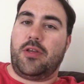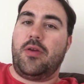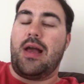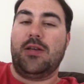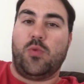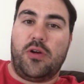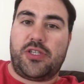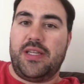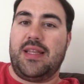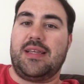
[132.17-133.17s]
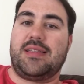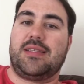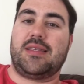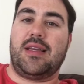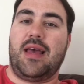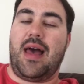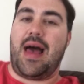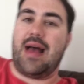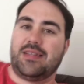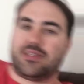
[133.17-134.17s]
guys watching this,
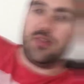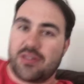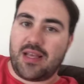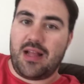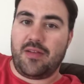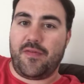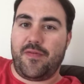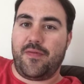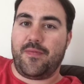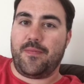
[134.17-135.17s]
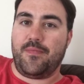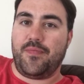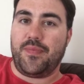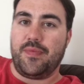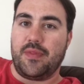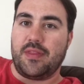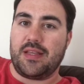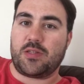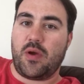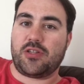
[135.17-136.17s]
ask yourself
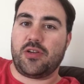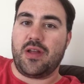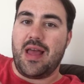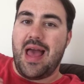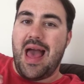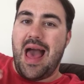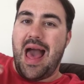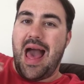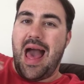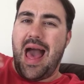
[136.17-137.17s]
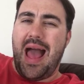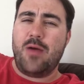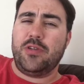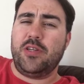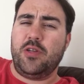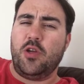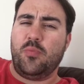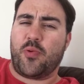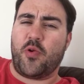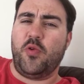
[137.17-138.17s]
this question: how do you
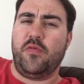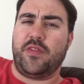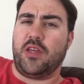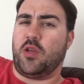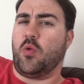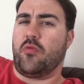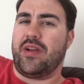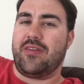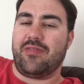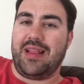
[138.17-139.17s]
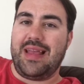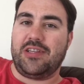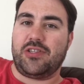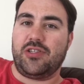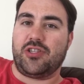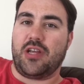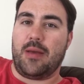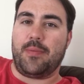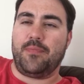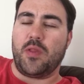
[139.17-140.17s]
prove that you're in a
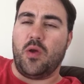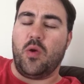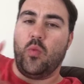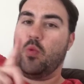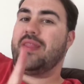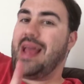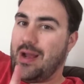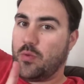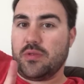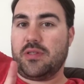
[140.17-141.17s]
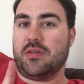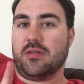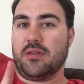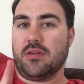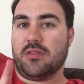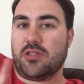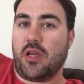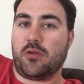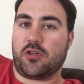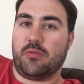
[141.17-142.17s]
relationship without
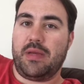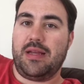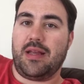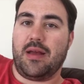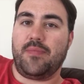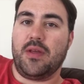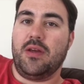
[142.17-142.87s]
social media?